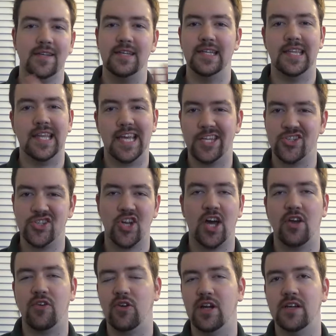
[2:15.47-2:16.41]
in that
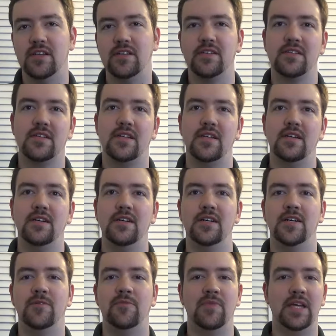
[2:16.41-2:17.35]
genre,
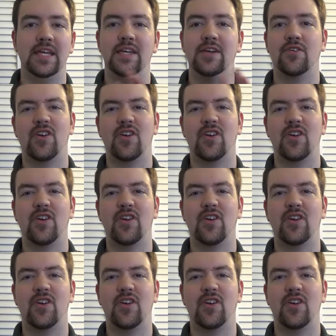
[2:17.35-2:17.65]
and